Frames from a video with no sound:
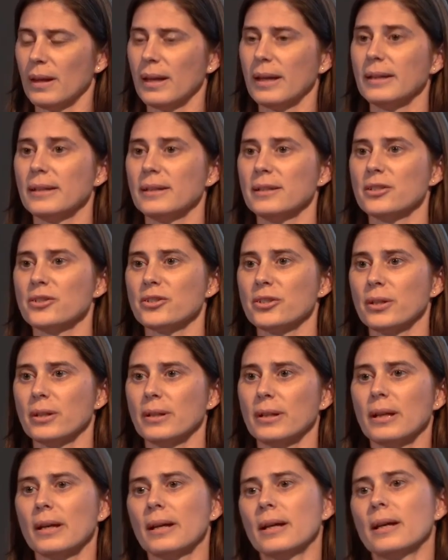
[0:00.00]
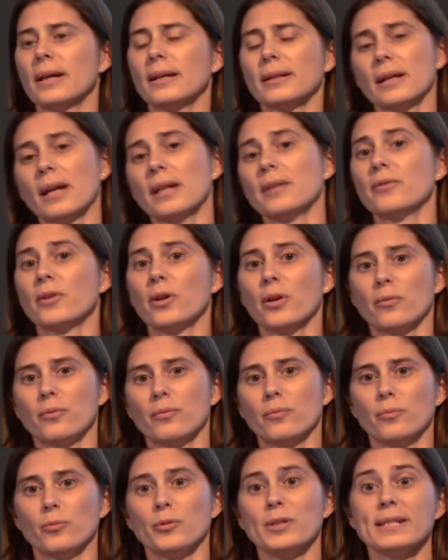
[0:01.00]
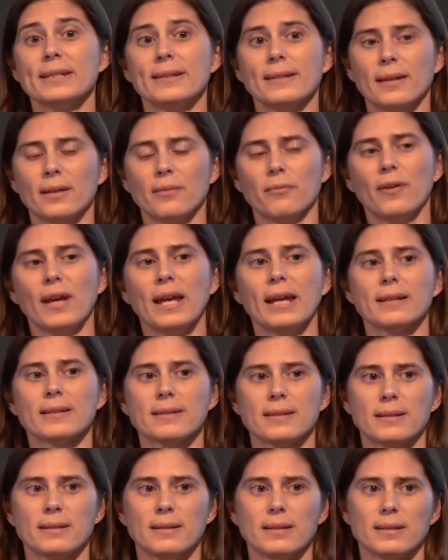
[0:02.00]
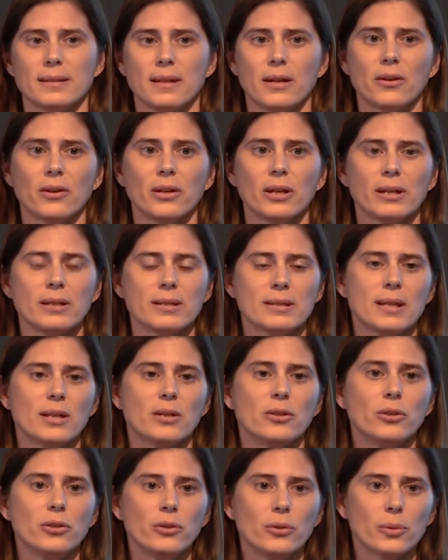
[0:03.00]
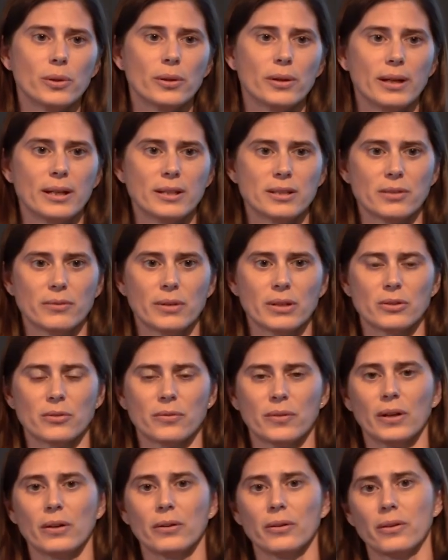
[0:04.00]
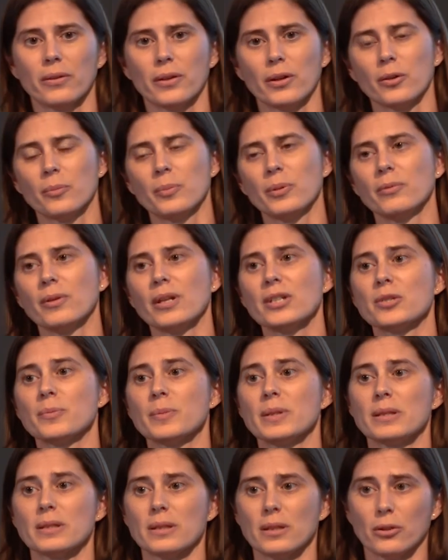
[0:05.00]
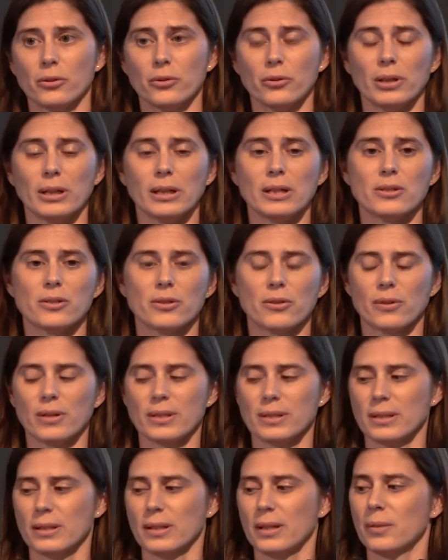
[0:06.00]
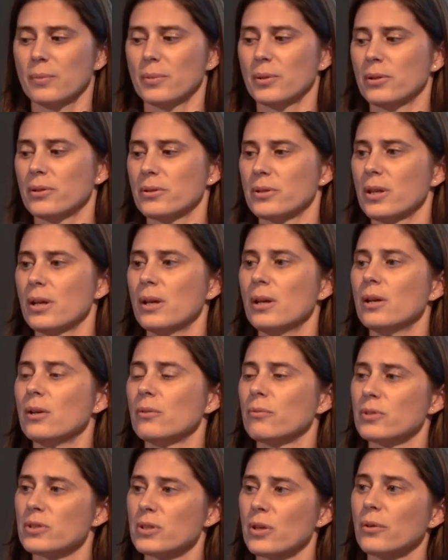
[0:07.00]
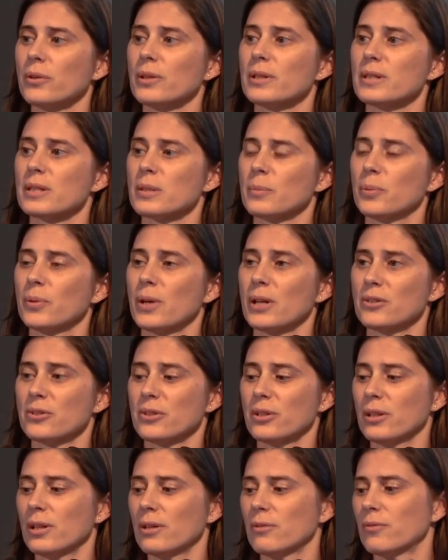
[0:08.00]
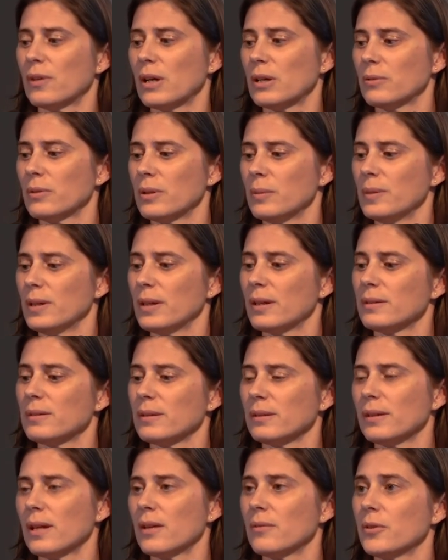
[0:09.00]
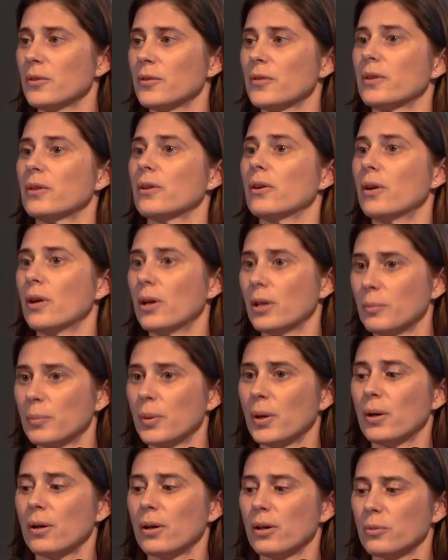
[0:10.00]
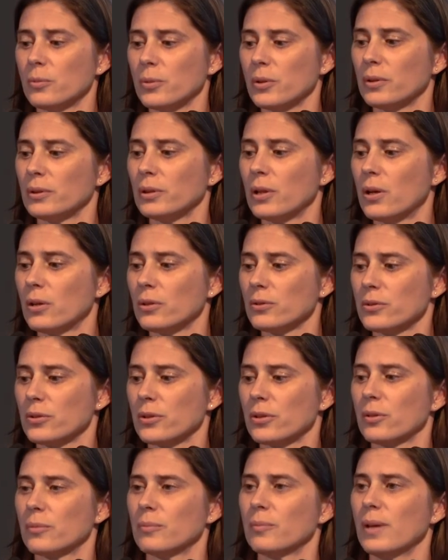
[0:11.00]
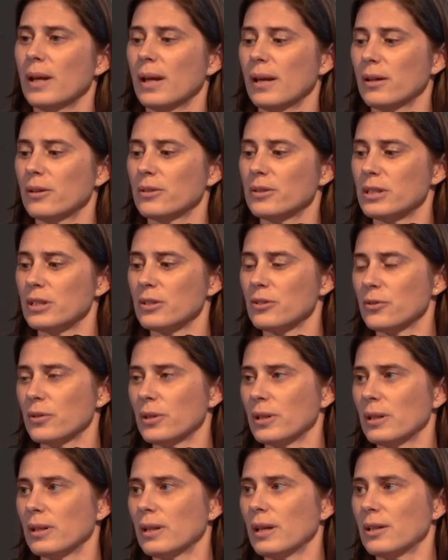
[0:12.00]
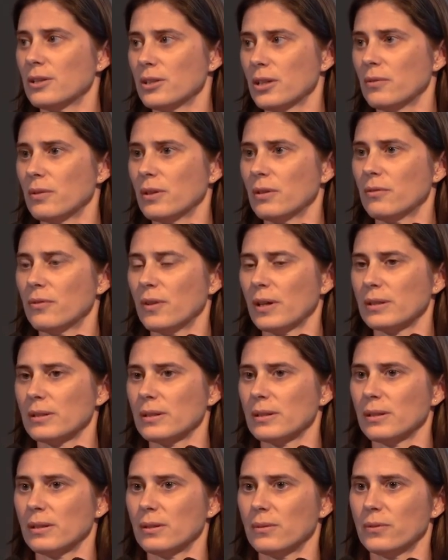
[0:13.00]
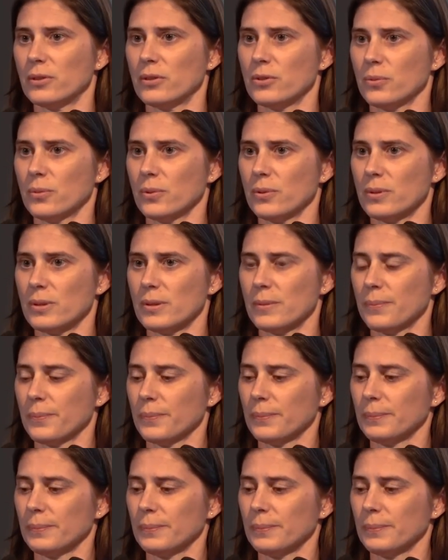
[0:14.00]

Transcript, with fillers: In addition, uh, and kind of a recent advance in this area, is that newer antiretroviral therapy regimens, including integrase inhibitors, result in suppression of viremia to levels that are on par with long-term A R T-treated H I V-infected individuals.